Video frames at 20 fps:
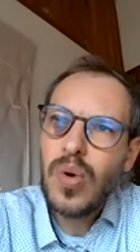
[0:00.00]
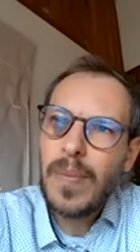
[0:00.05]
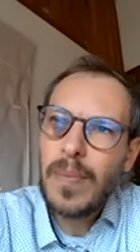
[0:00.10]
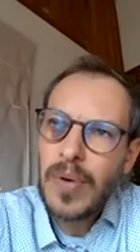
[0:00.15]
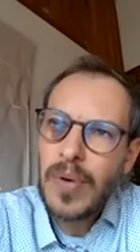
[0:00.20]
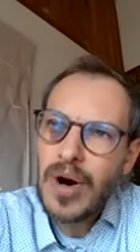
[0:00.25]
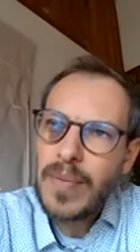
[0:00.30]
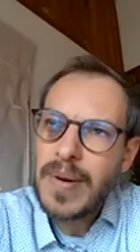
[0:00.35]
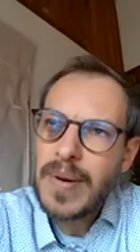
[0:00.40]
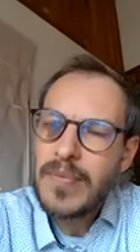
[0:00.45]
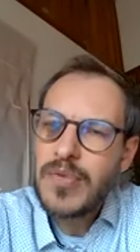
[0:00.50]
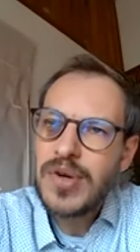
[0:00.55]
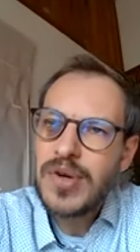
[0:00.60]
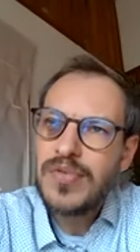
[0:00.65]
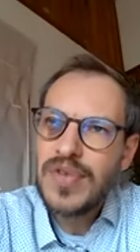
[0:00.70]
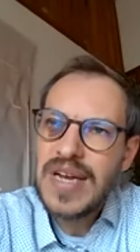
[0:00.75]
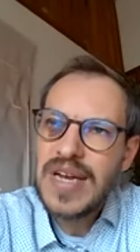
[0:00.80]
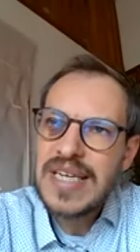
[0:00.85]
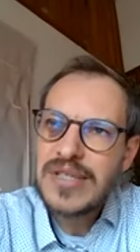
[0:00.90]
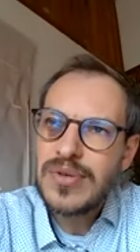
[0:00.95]
a problem we
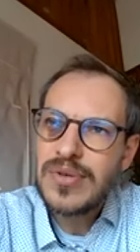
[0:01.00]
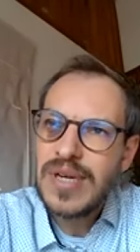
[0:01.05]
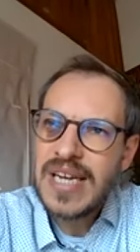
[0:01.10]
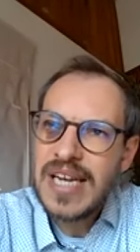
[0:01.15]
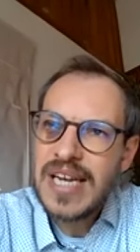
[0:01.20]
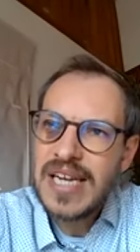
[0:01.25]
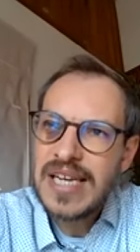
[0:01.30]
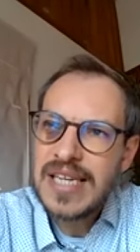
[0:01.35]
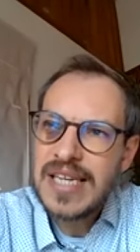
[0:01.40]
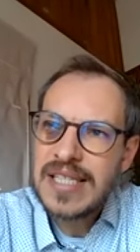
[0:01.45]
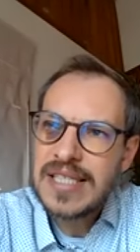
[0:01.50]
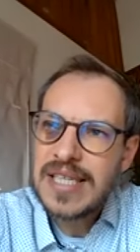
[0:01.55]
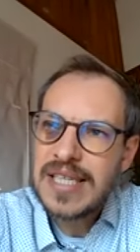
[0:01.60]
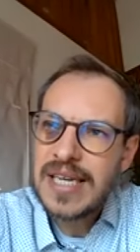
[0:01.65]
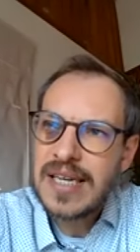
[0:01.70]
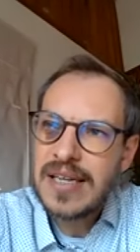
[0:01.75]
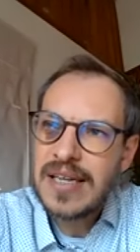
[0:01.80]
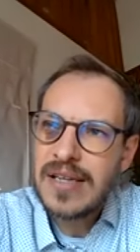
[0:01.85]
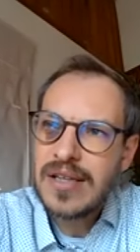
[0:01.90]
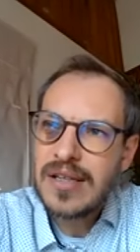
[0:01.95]
face today is
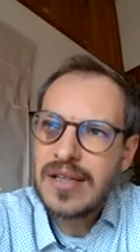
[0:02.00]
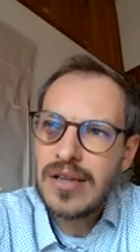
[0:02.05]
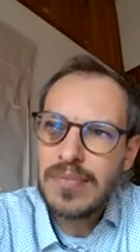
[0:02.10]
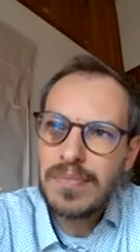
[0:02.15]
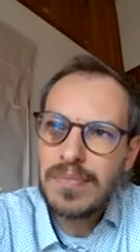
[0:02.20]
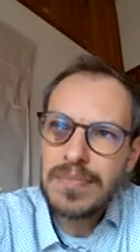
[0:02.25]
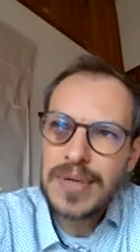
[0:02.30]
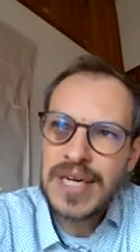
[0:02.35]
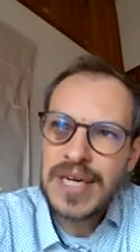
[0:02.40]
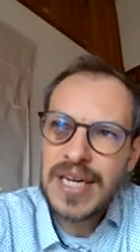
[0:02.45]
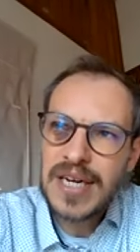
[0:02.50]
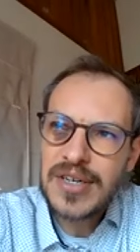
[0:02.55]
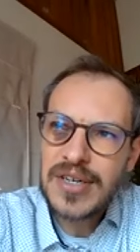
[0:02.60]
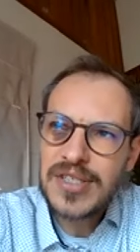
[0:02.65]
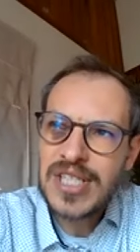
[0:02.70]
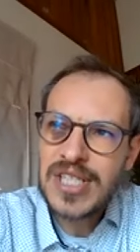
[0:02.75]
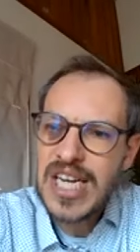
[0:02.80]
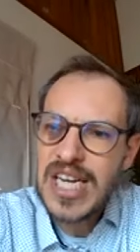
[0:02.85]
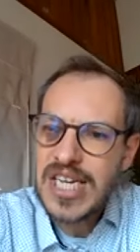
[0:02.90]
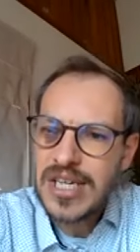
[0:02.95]
uh, the
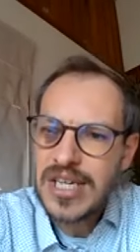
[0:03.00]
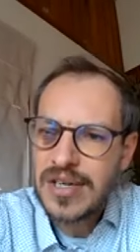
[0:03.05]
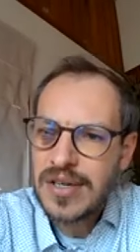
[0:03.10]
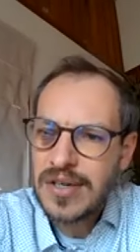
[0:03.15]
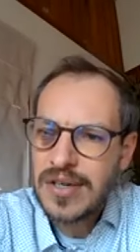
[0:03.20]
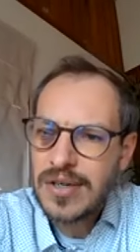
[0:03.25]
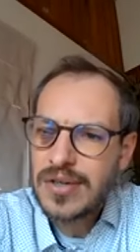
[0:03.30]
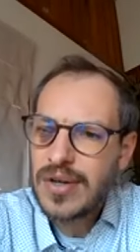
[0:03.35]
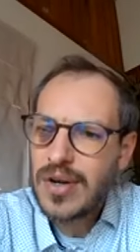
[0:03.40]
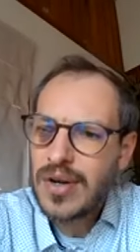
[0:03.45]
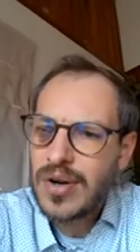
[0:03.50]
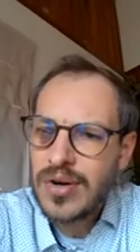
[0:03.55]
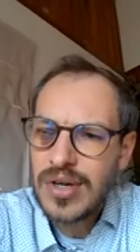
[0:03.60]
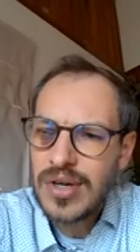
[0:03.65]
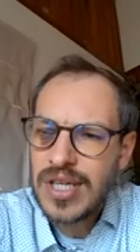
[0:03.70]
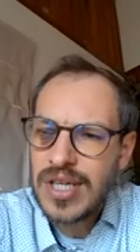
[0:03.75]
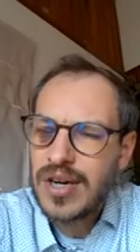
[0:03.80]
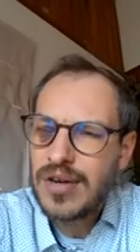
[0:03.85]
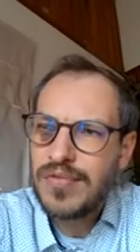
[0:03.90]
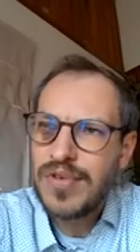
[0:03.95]
precarization, not
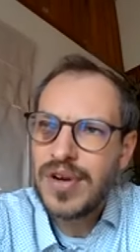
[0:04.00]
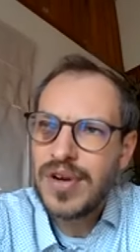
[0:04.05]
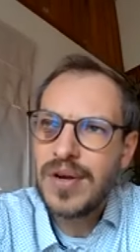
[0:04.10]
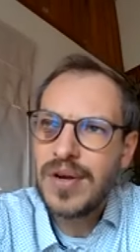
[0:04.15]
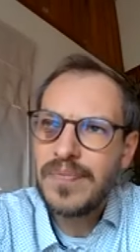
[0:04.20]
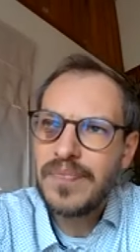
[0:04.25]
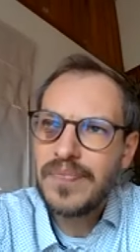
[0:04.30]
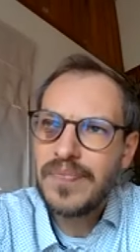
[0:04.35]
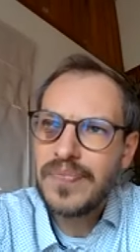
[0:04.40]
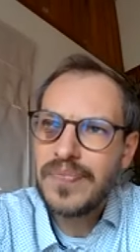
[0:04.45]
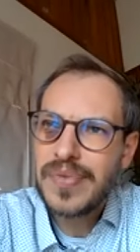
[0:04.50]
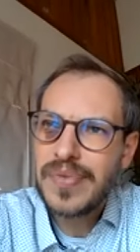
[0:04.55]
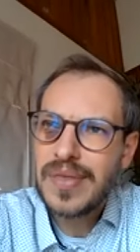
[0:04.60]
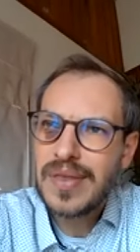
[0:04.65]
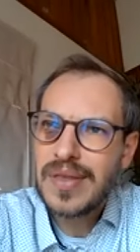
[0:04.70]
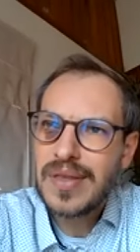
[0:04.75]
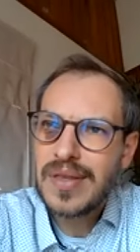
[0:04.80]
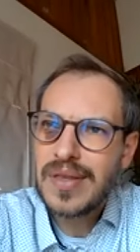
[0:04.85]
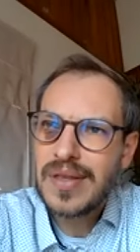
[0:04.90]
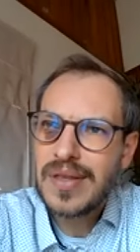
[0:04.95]
only of um,
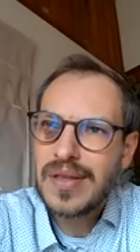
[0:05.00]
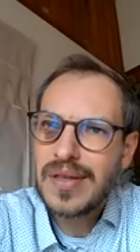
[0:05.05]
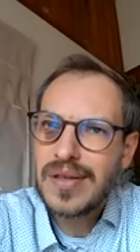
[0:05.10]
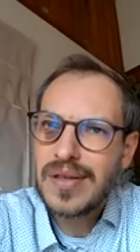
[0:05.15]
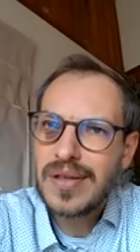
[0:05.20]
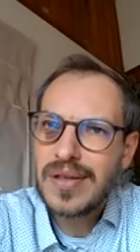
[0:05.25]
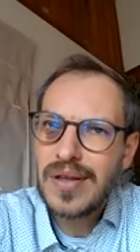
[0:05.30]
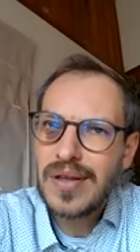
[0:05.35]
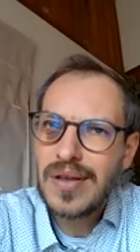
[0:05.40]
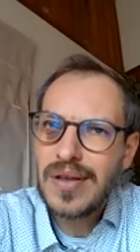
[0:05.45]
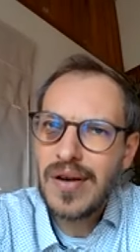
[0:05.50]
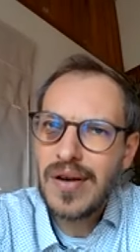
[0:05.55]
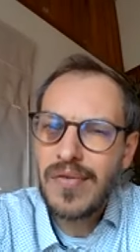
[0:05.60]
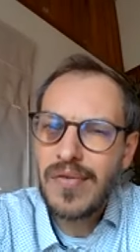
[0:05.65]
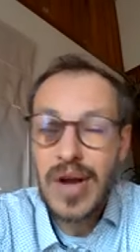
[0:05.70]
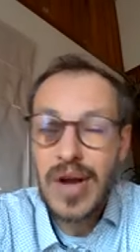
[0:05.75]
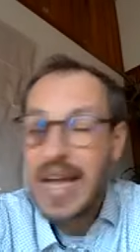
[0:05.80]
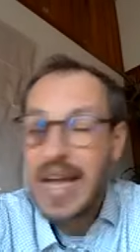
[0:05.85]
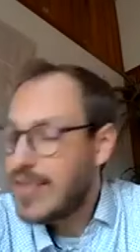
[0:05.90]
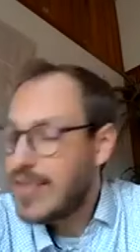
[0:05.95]

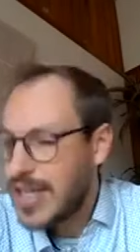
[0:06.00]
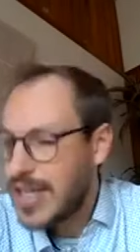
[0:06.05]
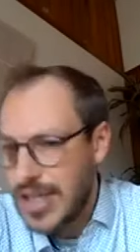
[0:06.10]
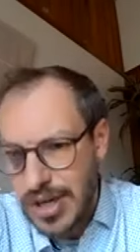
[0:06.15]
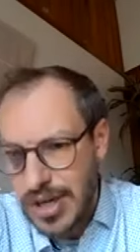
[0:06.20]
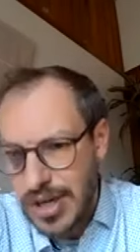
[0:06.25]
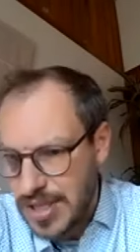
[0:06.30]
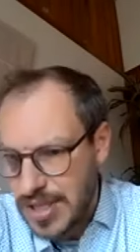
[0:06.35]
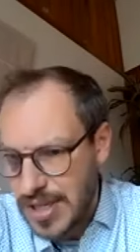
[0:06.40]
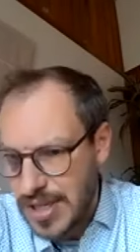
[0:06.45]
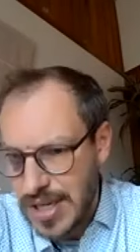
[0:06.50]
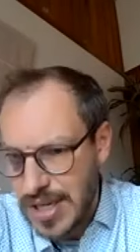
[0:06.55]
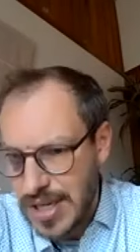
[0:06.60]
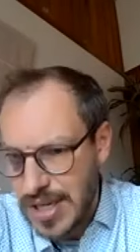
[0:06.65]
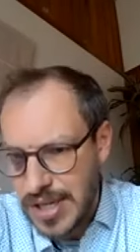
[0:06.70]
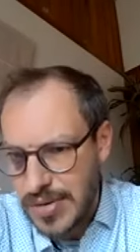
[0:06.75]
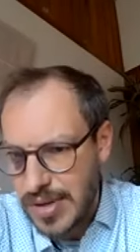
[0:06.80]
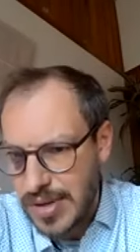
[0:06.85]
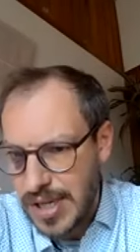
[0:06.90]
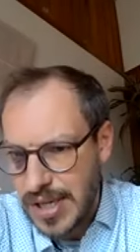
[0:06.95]
of every jobs
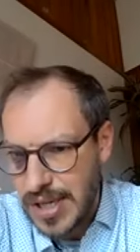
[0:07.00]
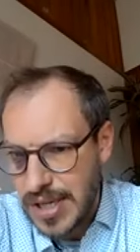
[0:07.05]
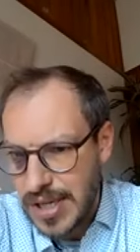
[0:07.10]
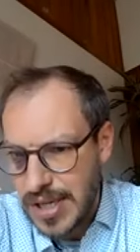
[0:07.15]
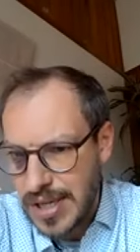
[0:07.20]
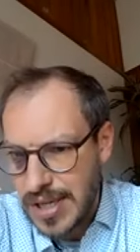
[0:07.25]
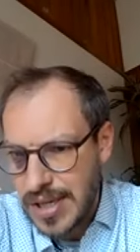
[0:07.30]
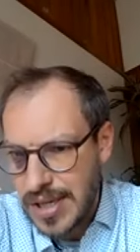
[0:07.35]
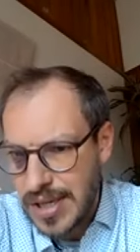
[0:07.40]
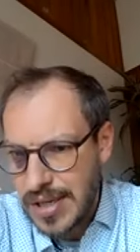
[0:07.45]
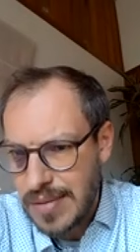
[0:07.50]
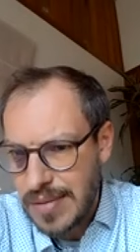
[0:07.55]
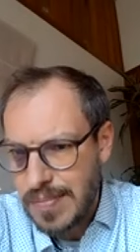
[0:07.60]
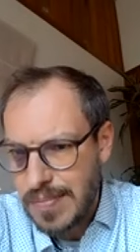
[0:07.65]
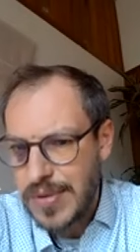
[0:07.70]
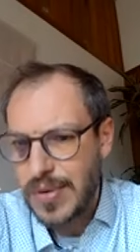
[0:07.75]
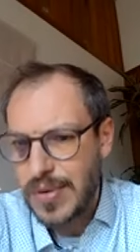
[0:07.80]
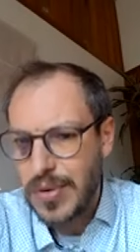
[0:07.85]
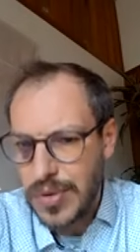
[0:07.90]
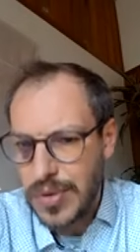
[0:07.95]
actually,
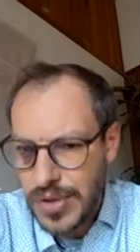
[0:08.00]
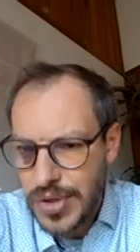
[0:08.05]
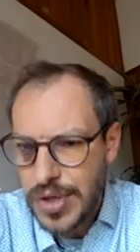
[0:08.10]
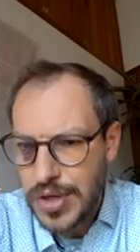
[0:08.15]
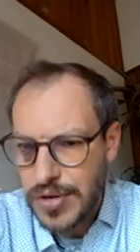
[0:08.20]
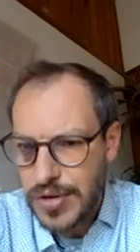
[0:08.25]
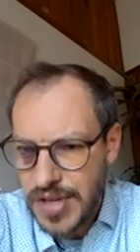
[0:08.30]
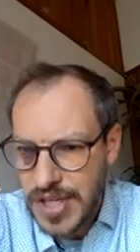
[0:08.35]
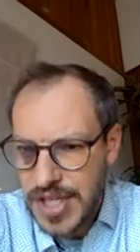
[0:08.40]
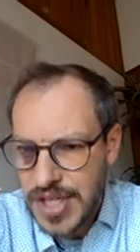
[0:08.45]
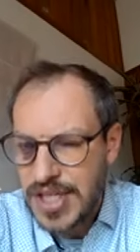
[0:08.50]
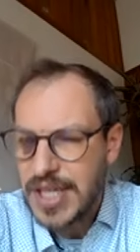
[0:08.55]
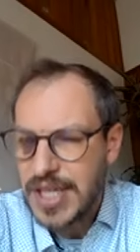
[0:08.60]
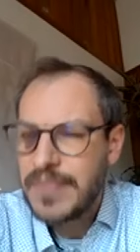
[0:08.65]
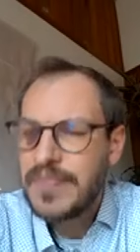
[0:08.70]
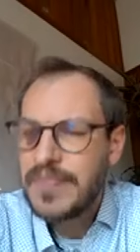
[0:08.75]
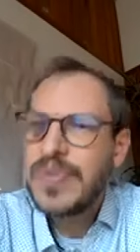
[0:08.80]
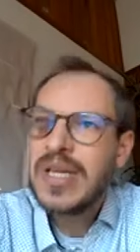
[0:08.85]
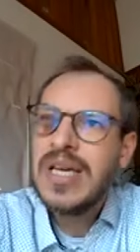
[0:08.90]
but also university.